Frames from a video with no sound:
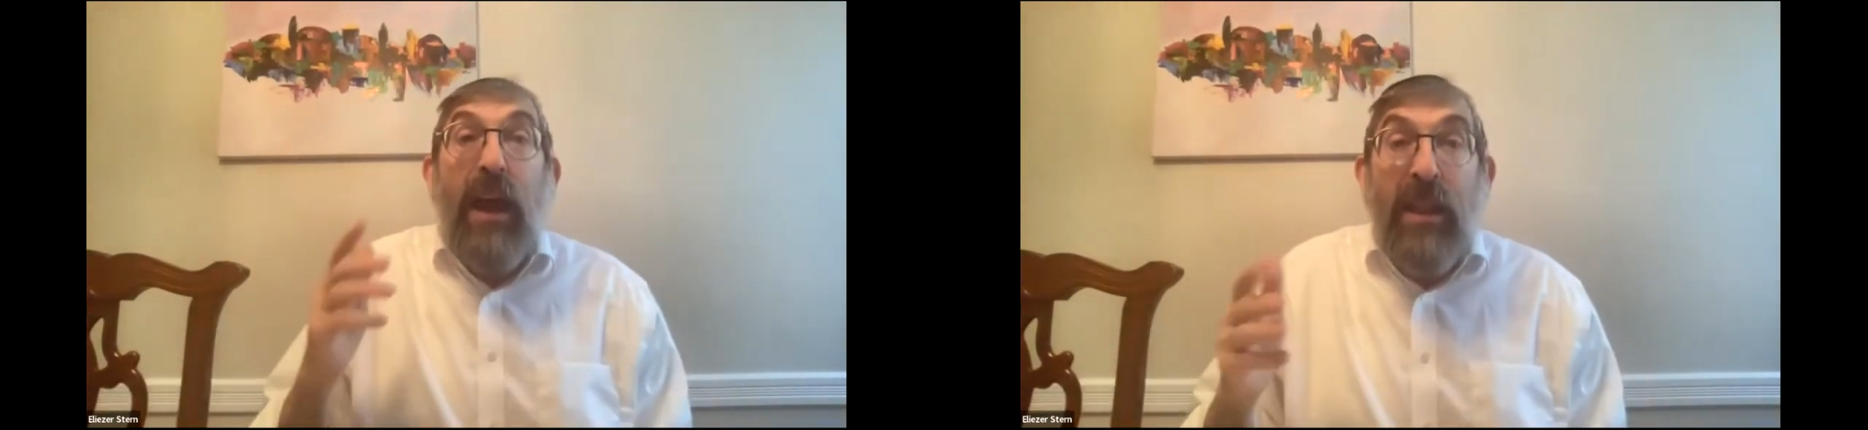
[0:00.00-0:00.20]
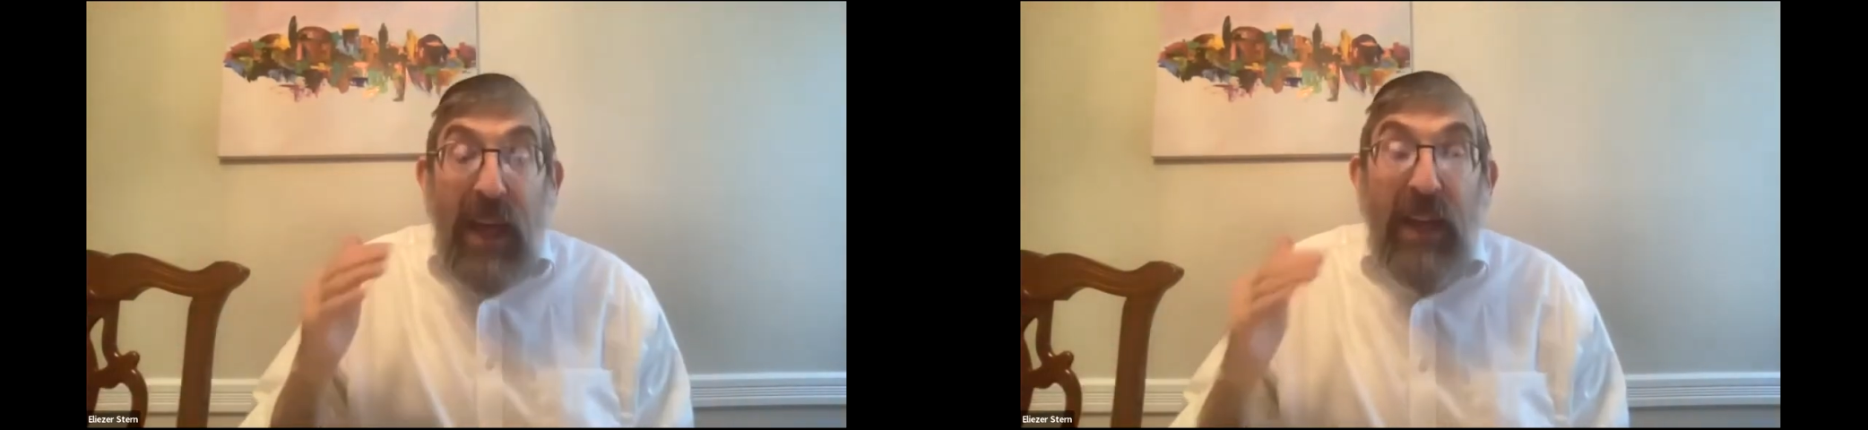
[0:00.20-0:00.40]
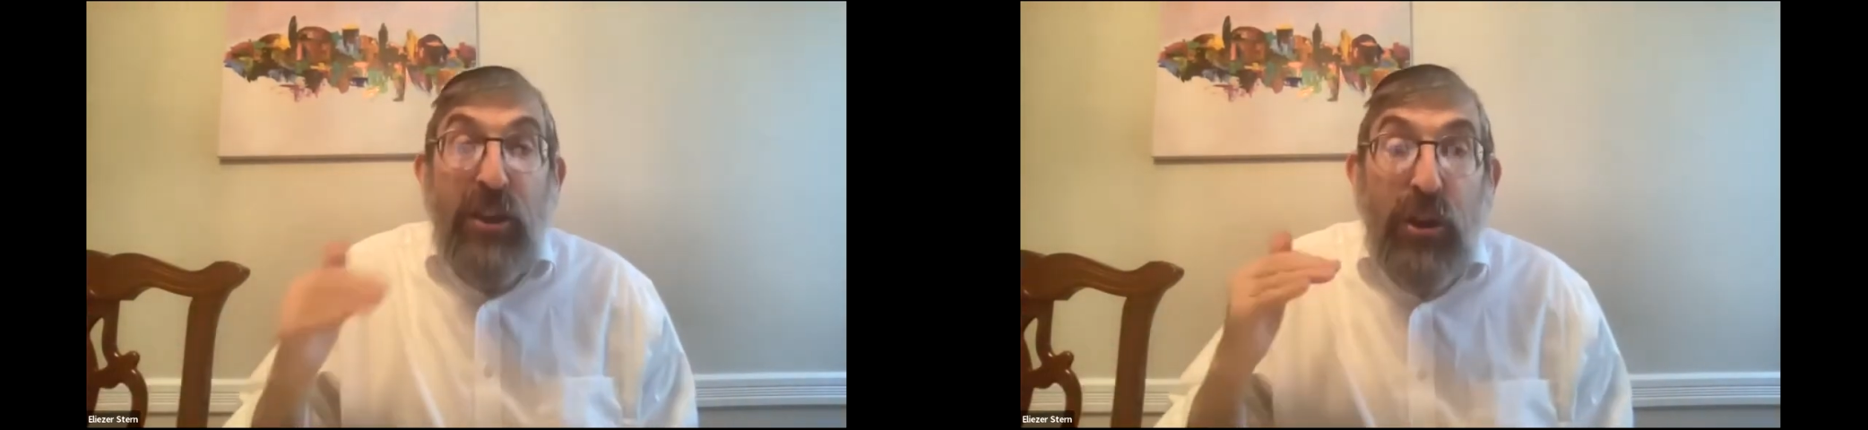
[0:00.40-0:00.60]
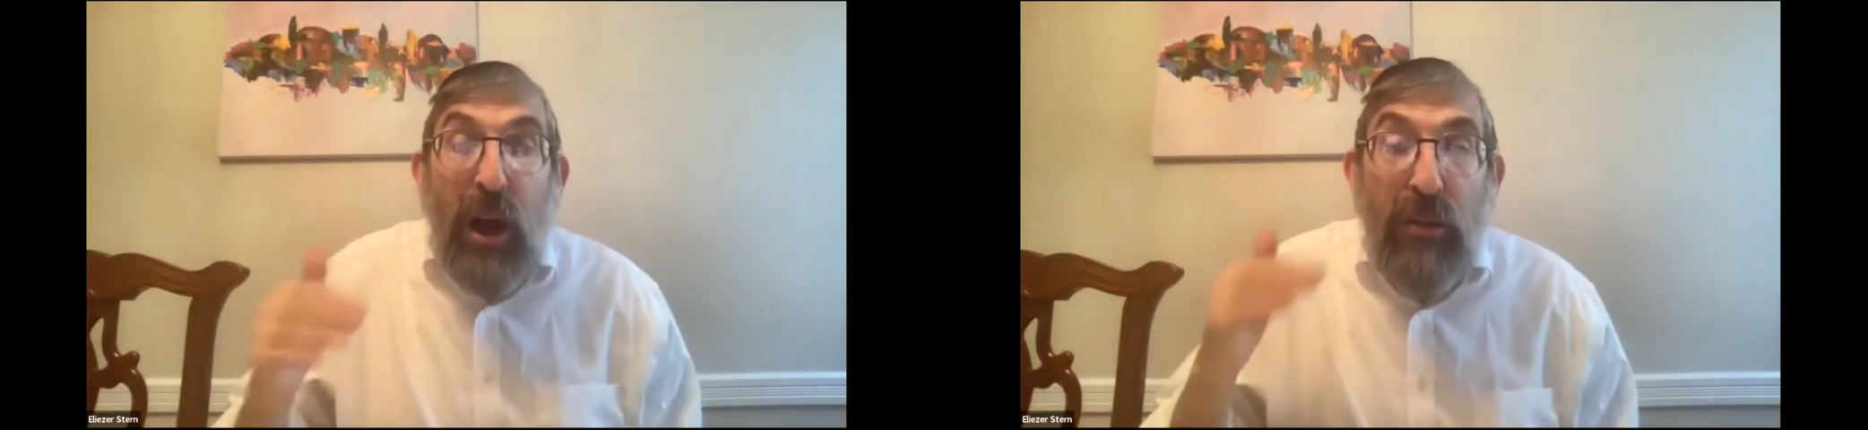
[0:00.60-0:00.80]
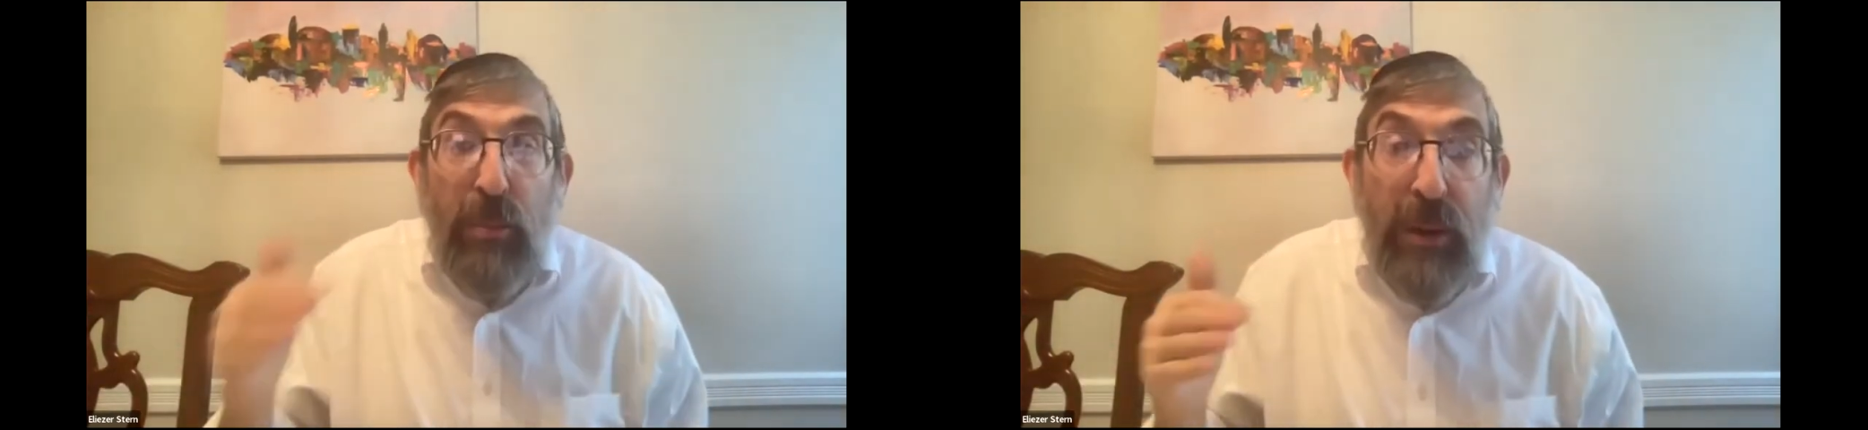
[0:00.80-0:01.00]
and that
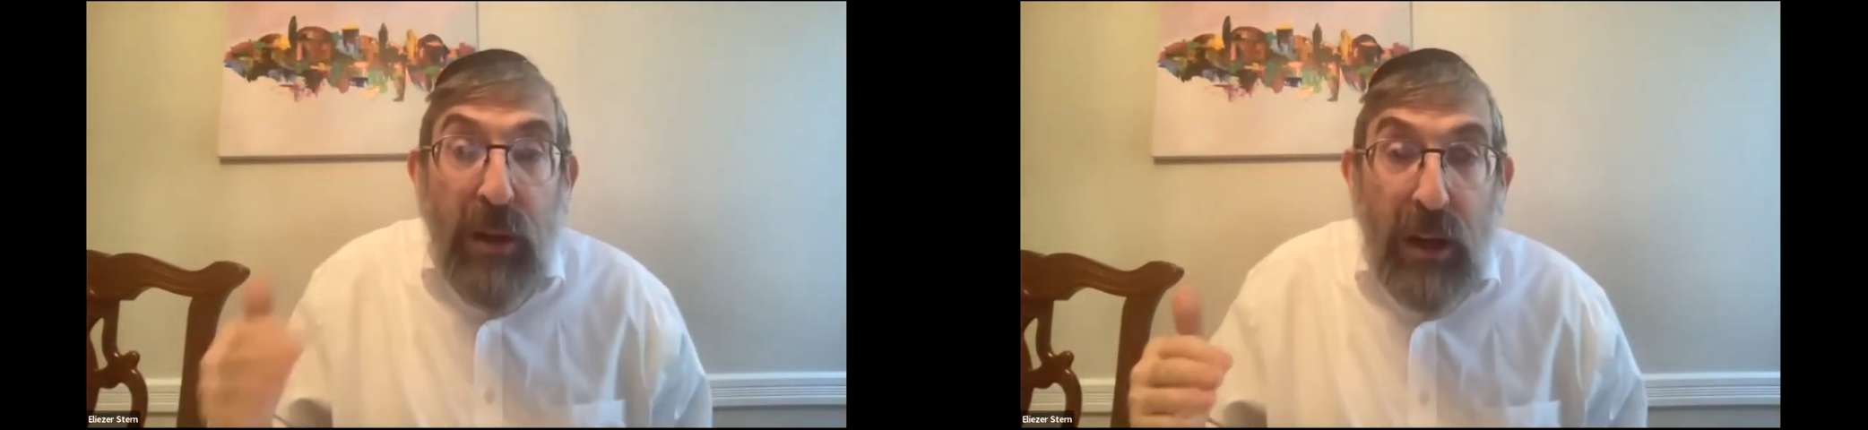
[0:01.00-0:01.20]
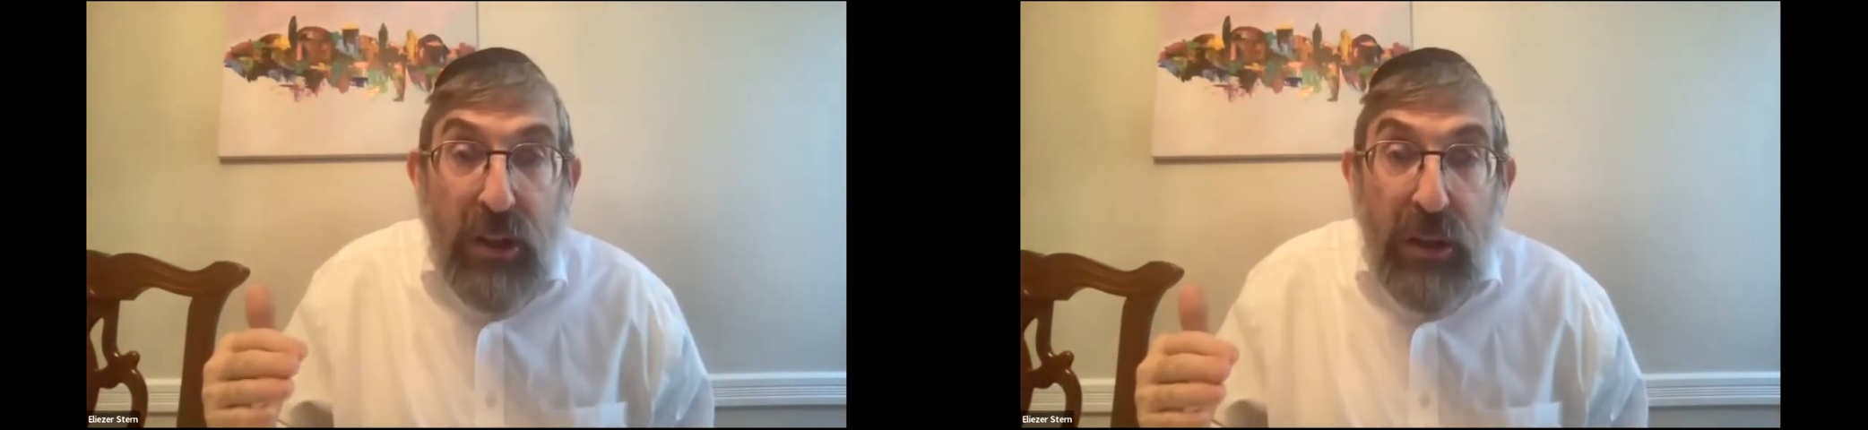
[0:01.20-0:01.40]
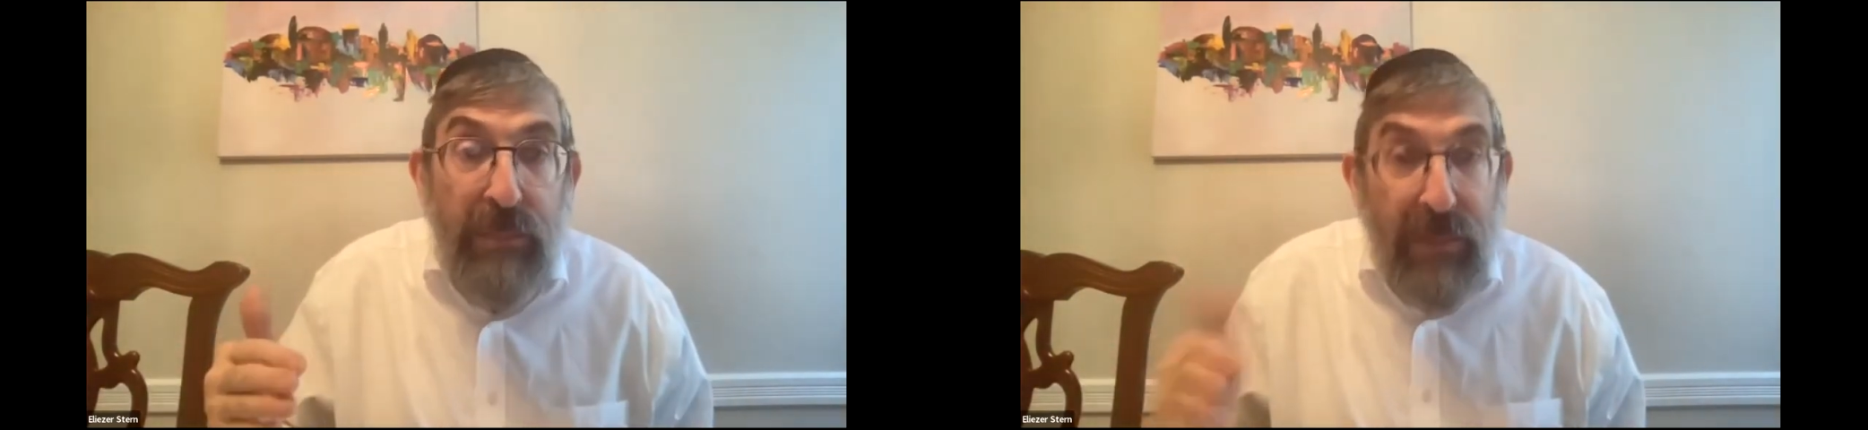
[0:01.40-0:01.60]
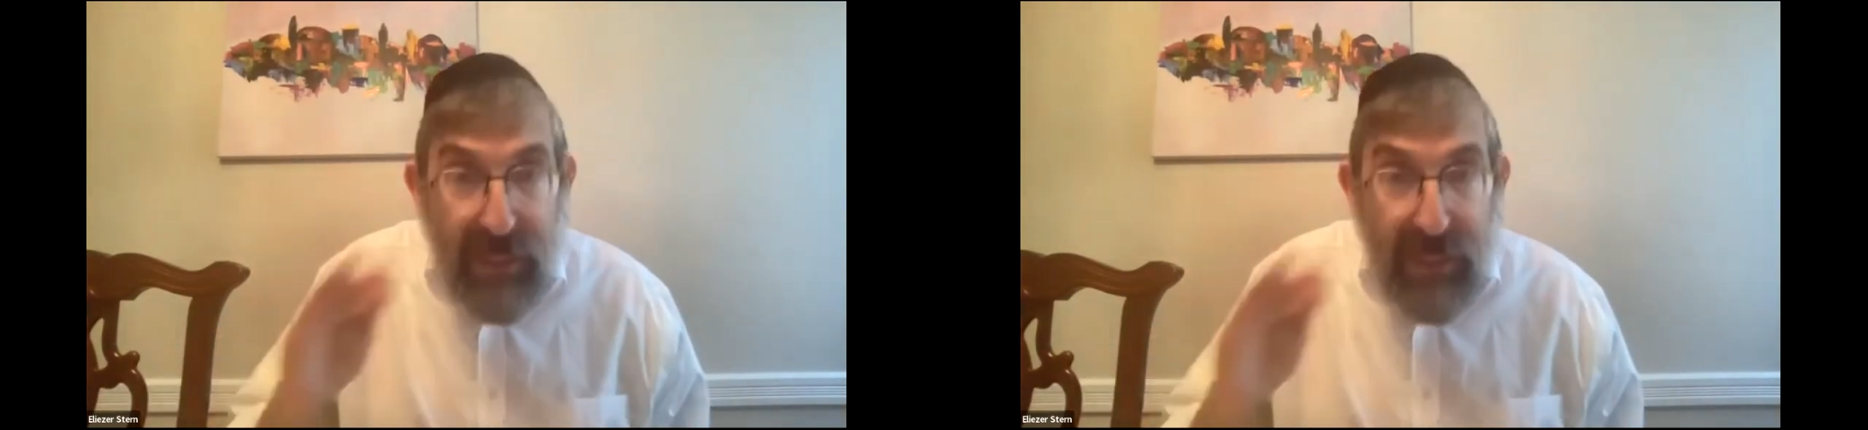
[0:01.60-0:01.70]
child will be kosher.